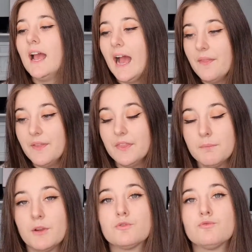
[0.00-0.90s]
And then the
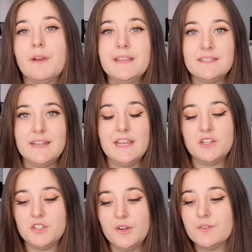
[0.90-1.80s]
most recent
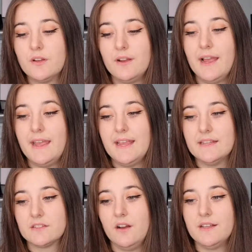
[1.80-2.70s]
issues
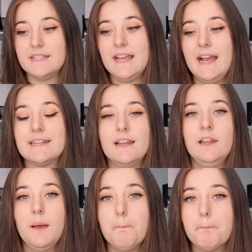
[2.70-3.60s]
is Kyzie had a
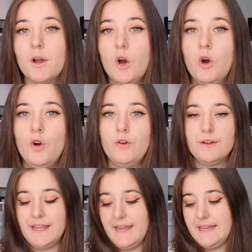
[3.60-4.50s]
lump
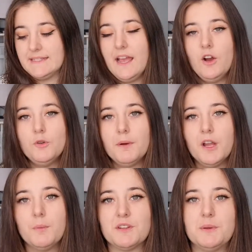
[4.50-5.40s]
on his
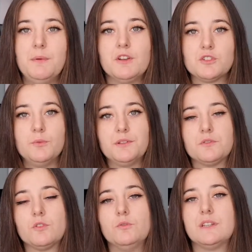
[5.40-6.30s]
elbow, which we weren't sure which
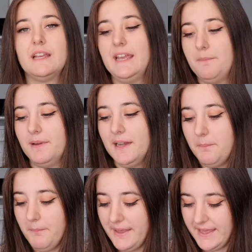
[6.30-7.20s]
was causing him
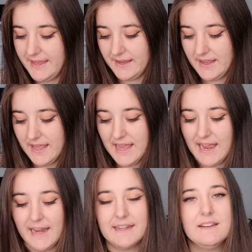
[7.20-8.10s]
limping,
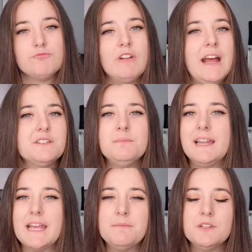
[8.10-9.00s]
and random
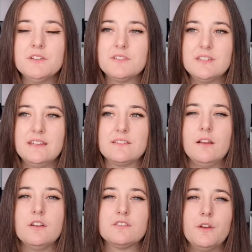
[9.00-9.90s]
lameness since
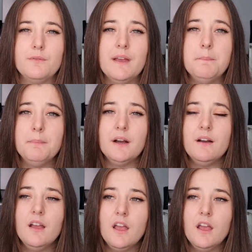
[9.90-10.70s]
last November.